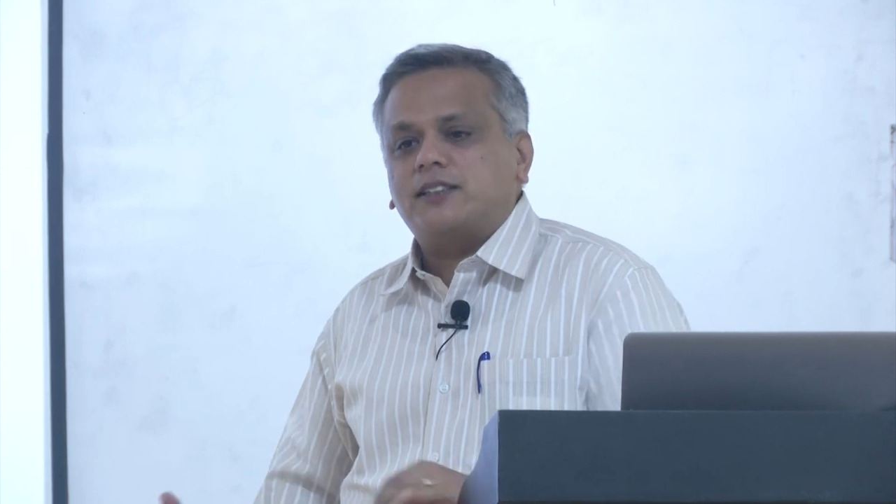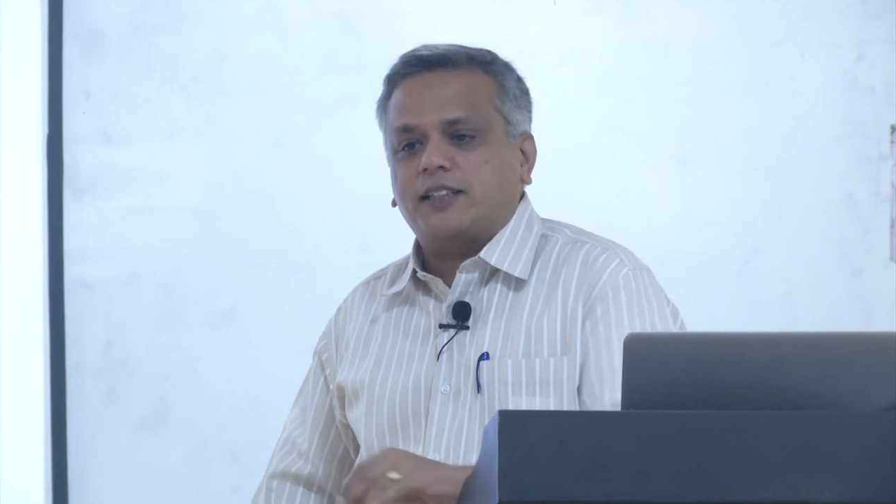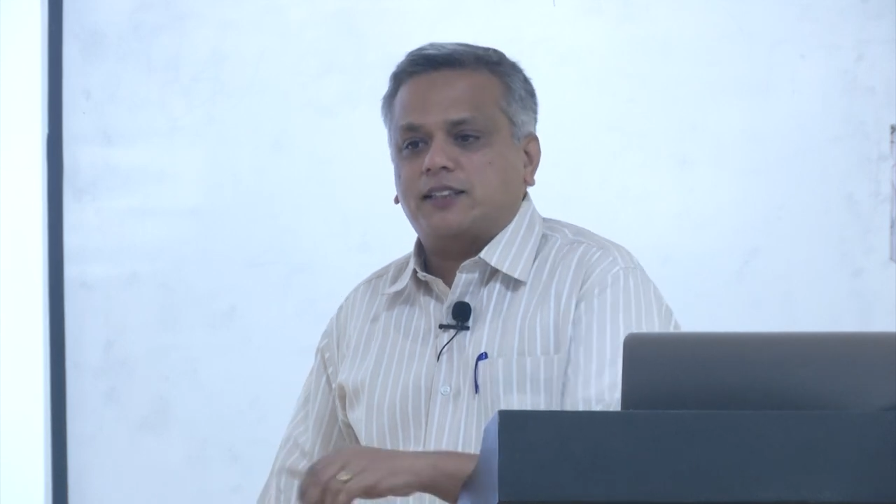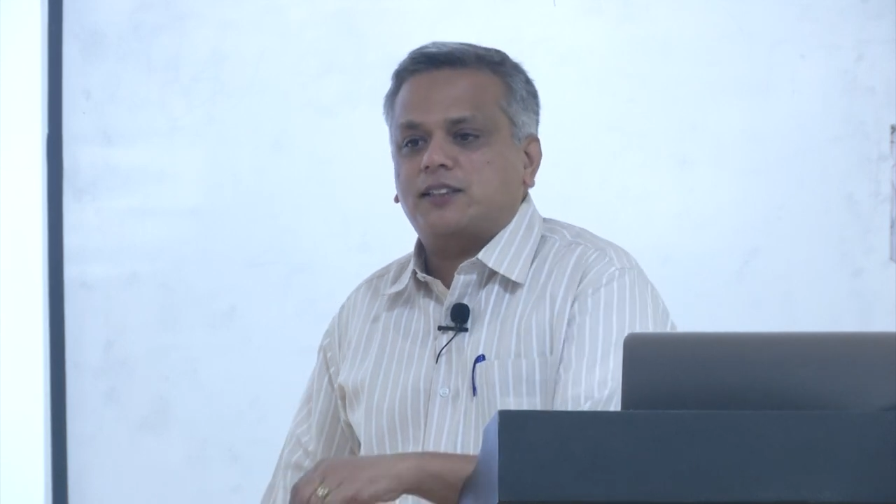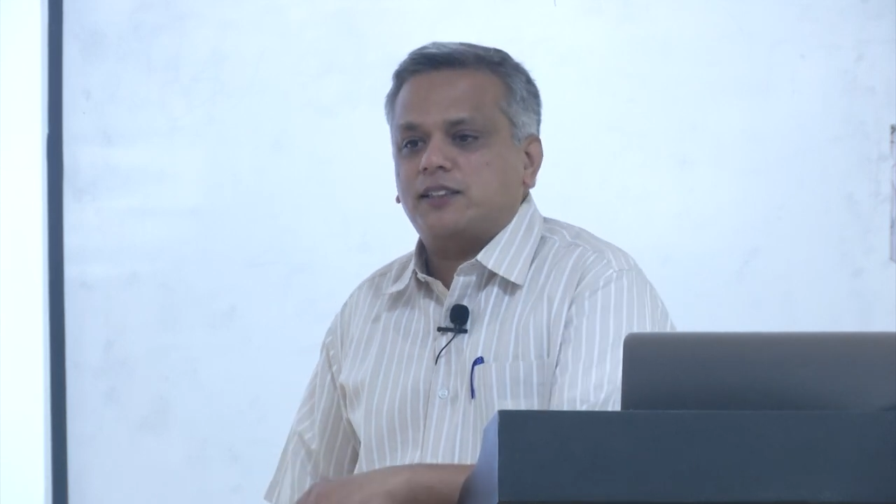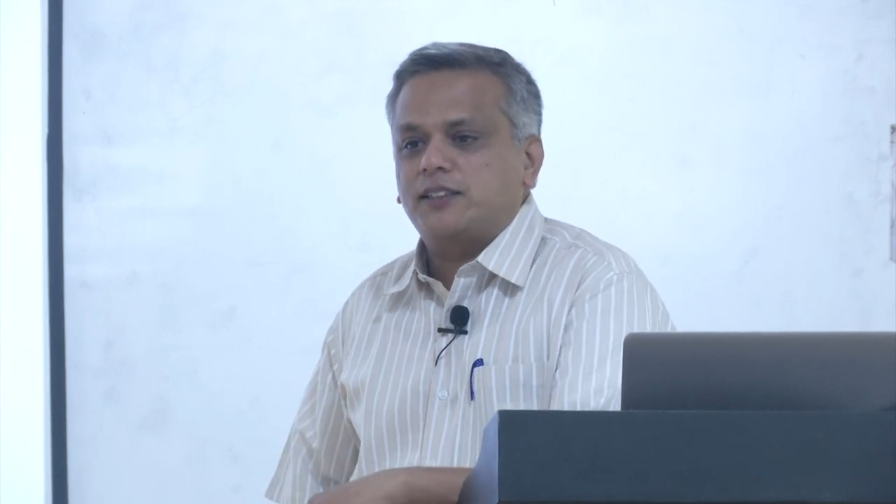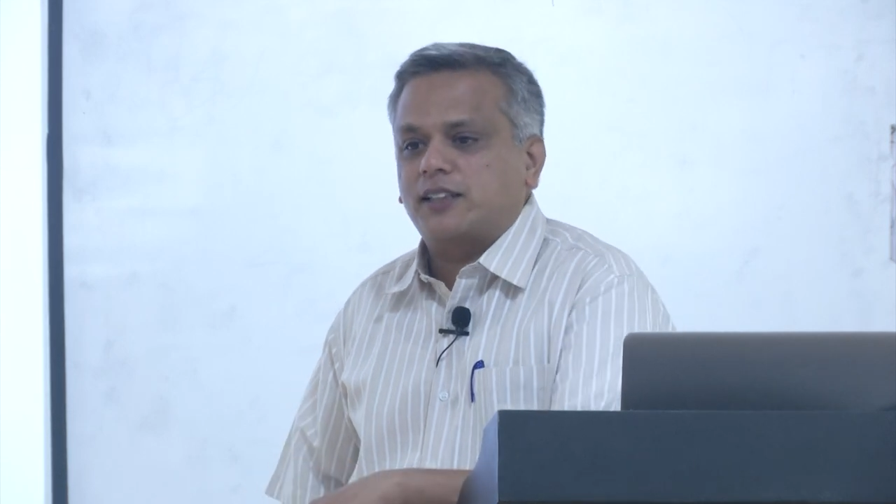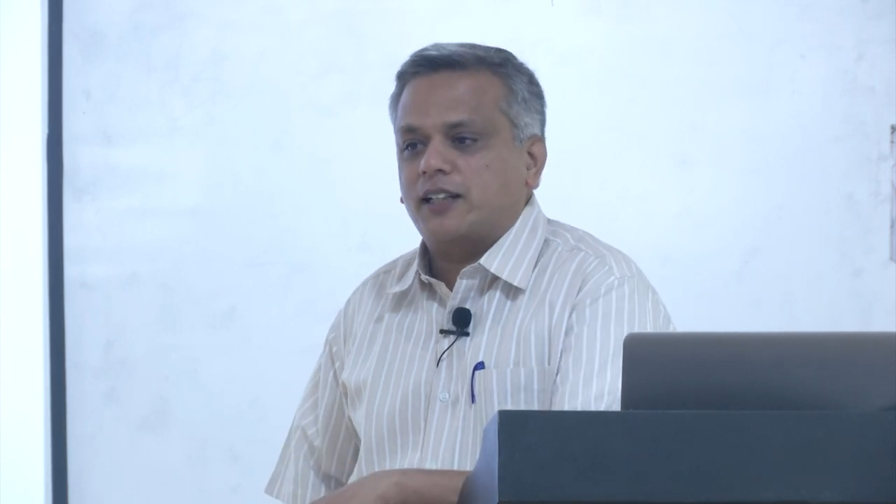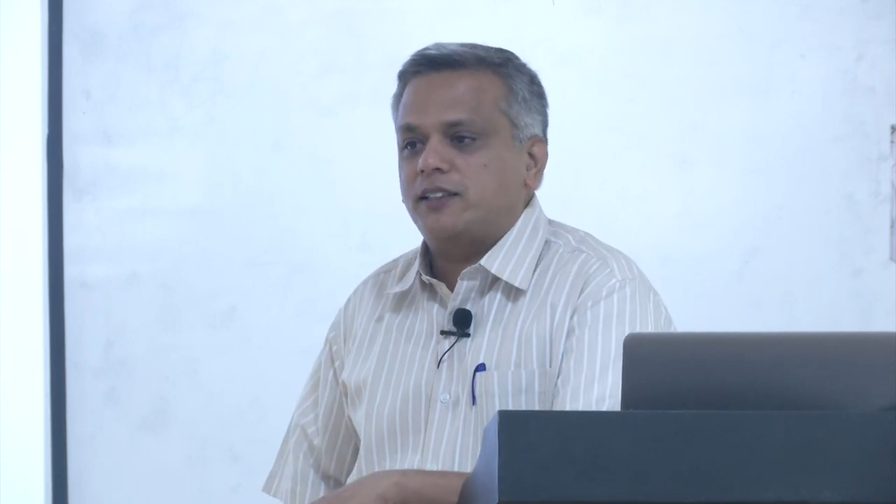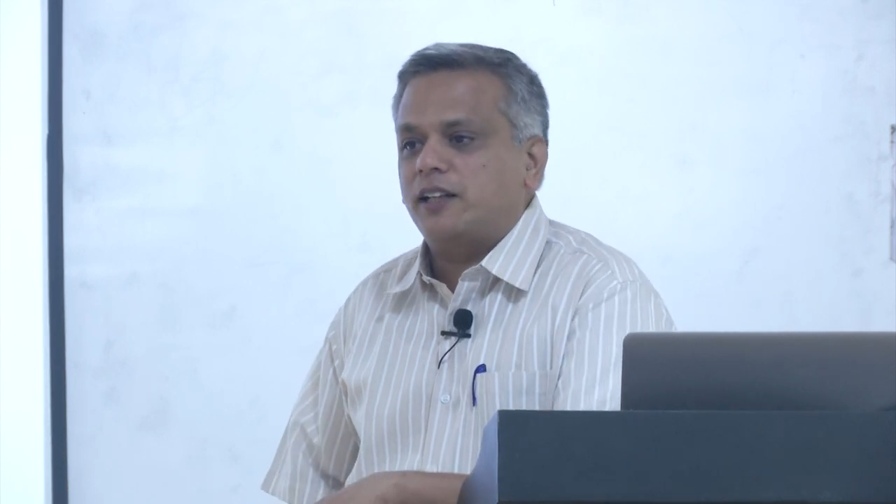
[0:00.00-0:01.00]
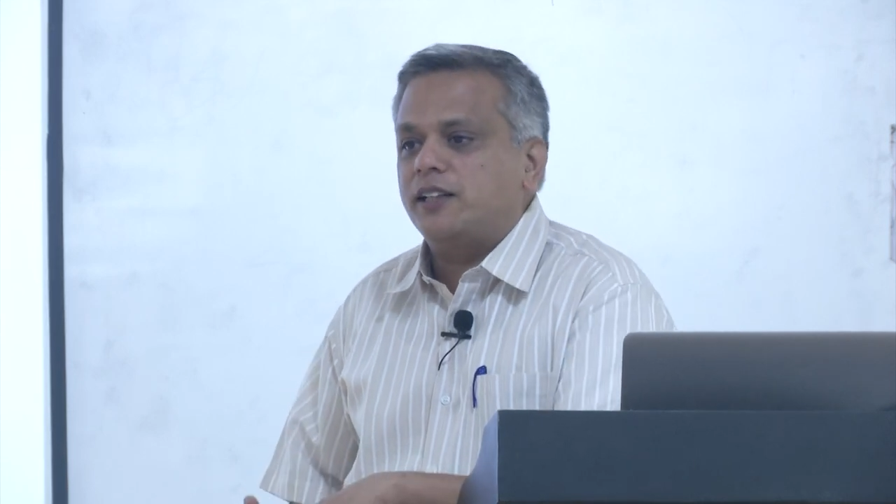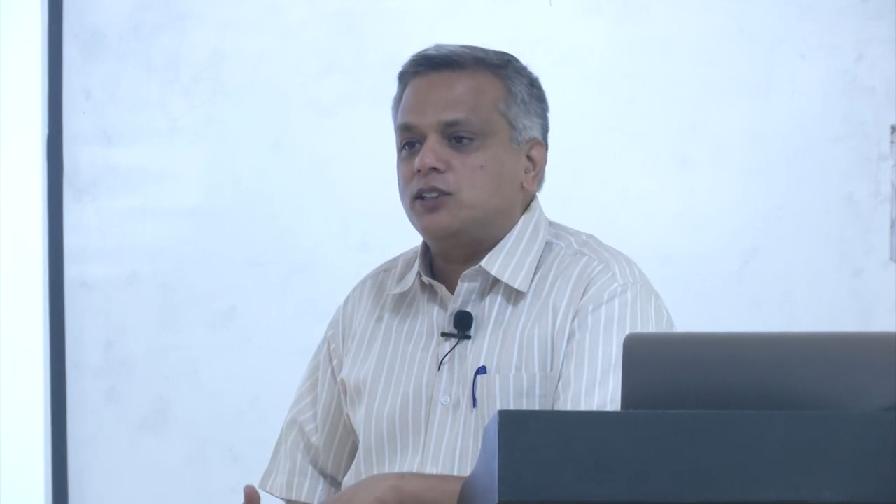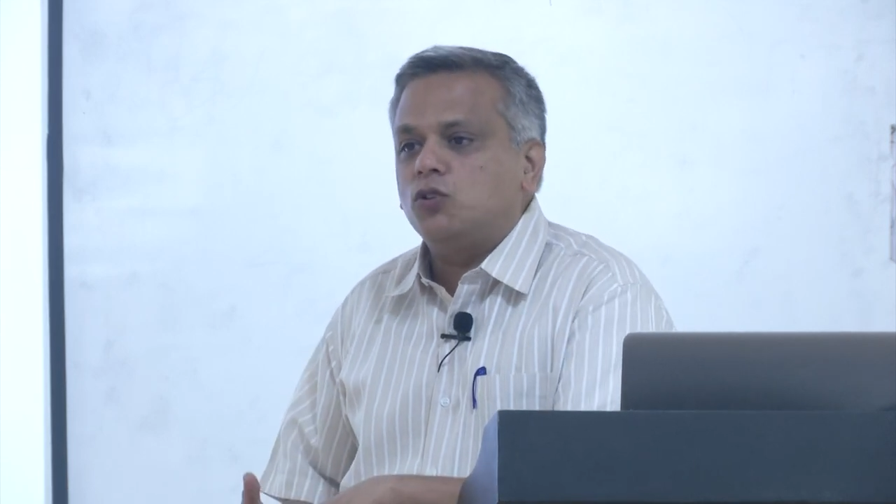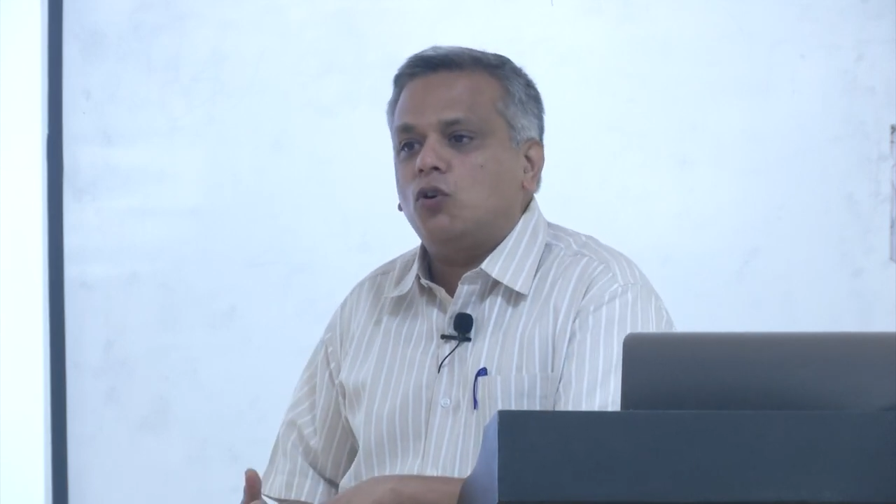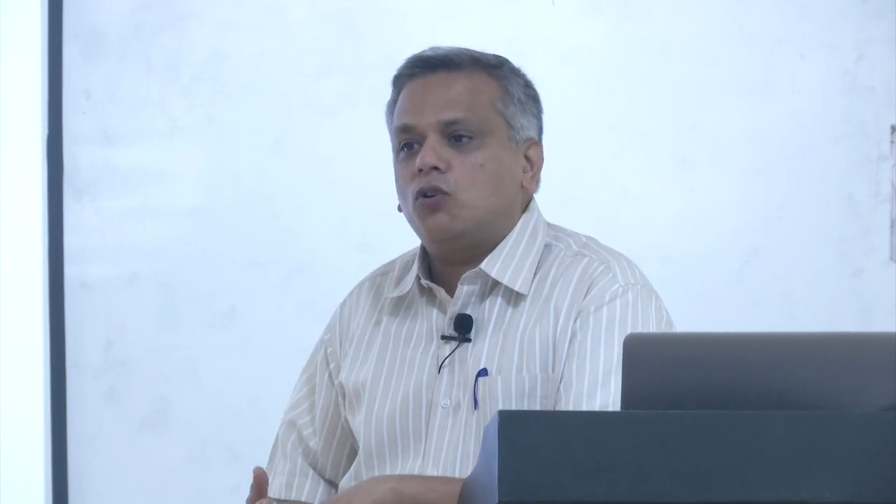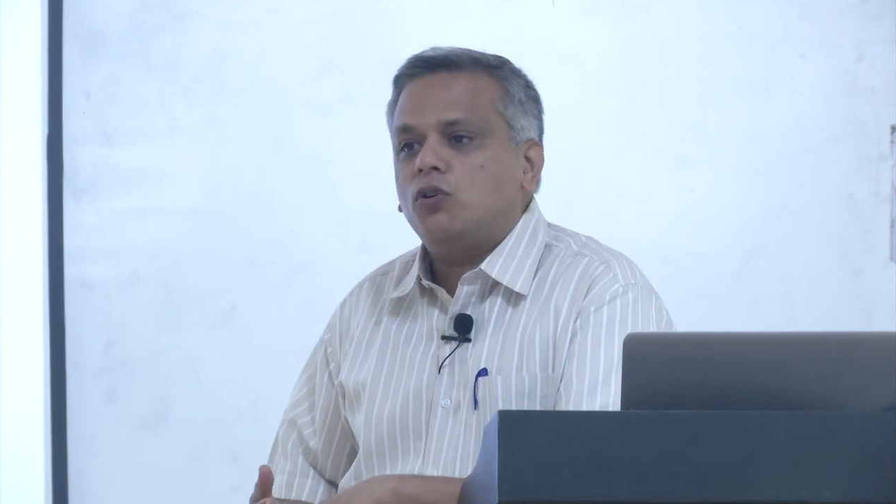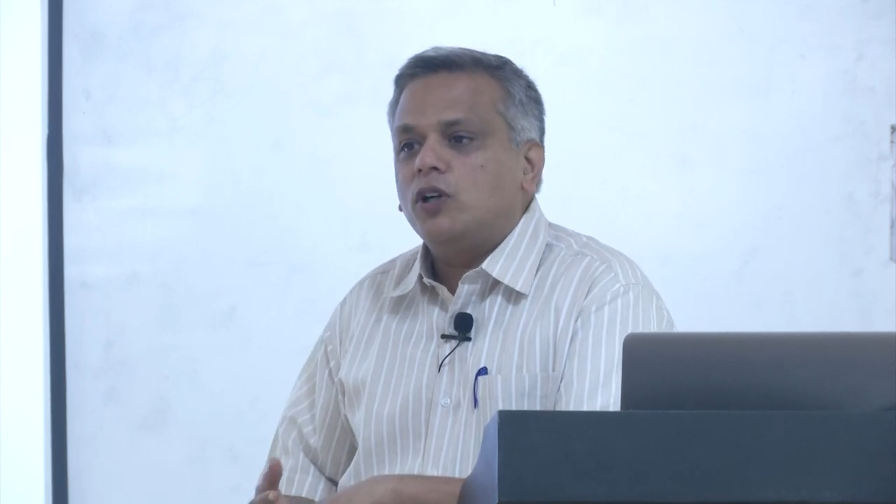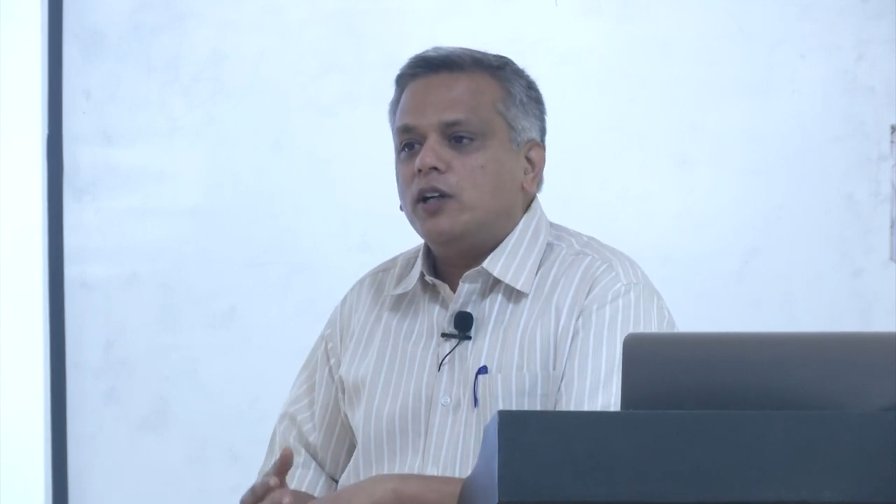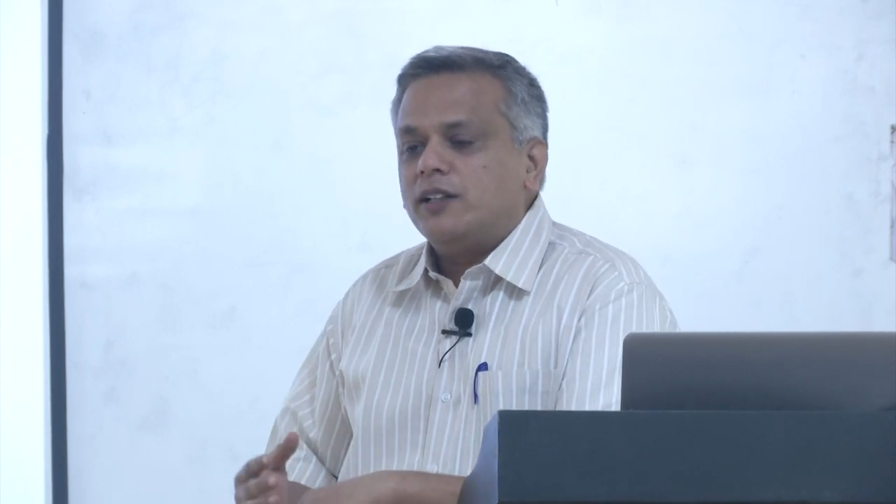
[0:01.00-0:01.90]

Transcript: suggests is that there is no,